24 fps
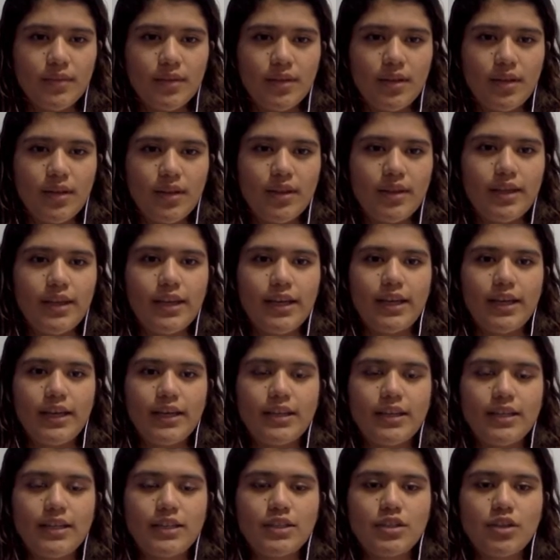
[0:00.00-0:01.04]

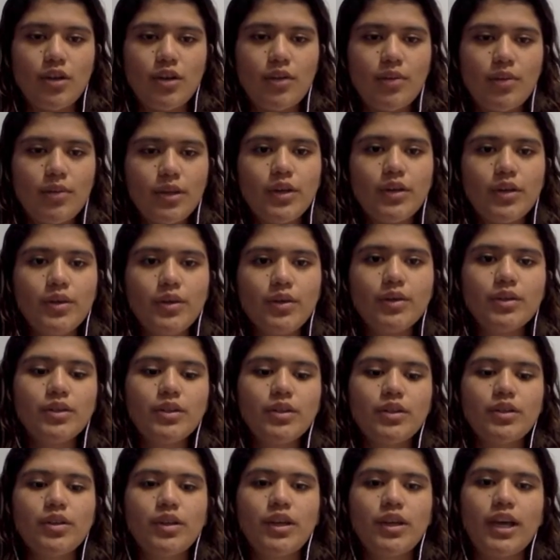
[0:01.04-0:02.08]
The W,
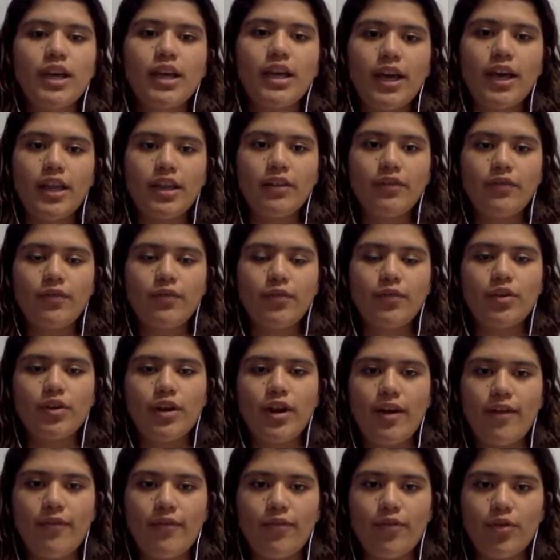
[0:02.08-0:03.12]
you can get it for
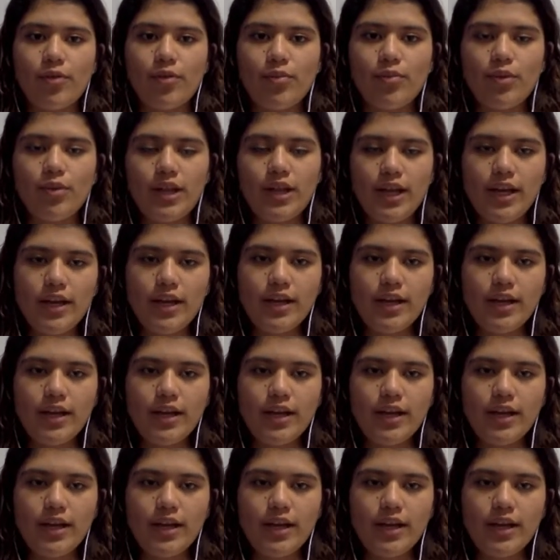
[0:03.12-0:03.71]
a formula